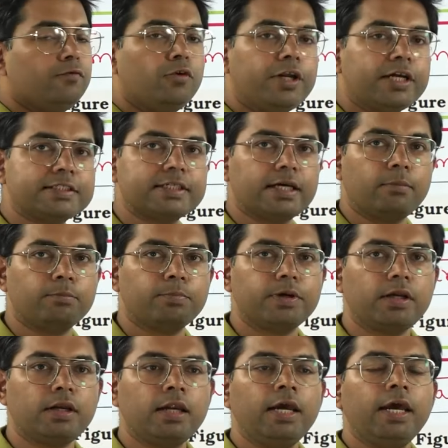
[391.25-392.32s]
For
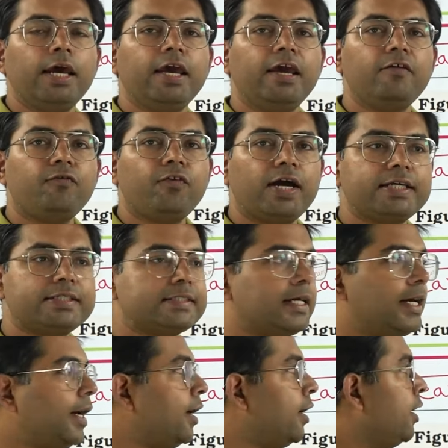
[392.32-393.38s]
example, if I
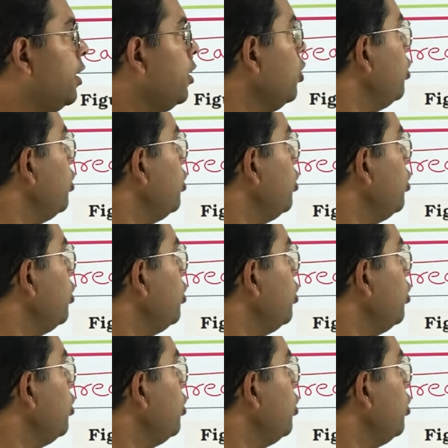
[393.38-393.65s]
say